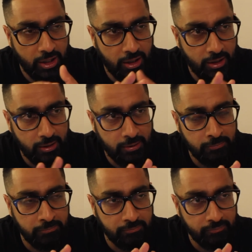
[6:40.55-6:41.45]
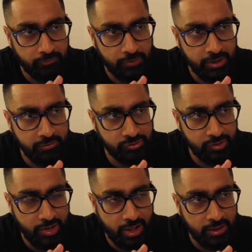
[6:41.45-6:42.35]
Um, and he was
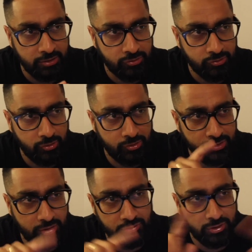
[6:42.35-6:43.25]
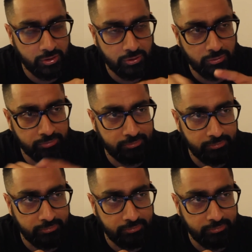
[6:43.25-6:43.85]
in that, so he's kind of a.